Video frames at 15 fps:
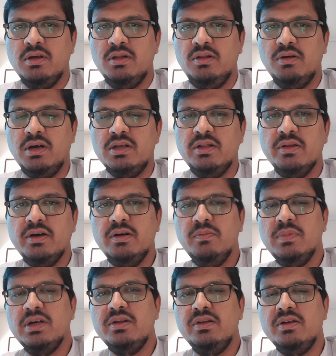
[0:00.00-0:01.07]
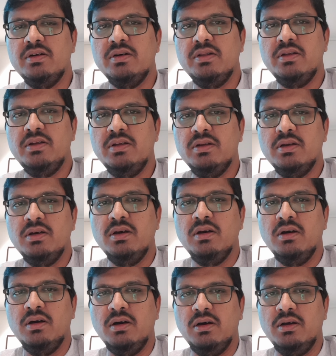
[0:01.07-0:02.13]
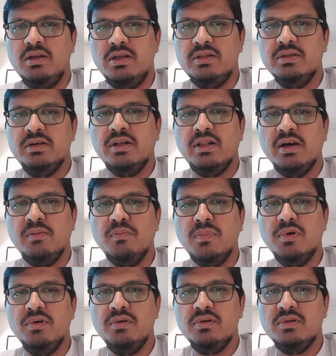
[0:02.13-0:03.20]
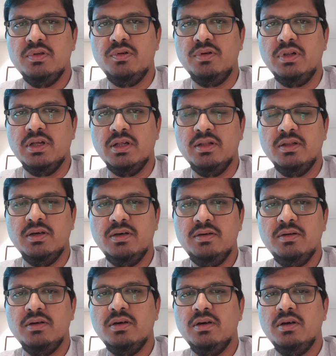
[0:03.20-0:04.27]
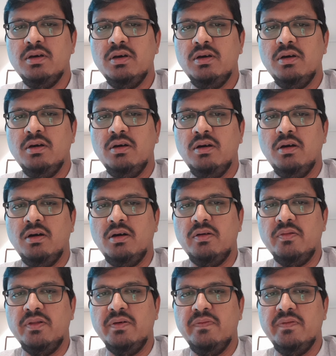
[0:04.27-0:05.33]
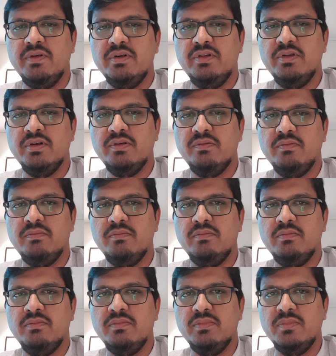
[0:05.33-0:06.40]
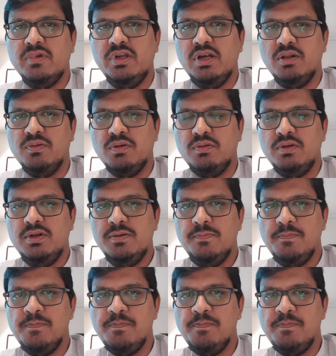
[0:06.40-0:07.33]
So I start my journey in Colombo, Sri Lanka on the 1st of January.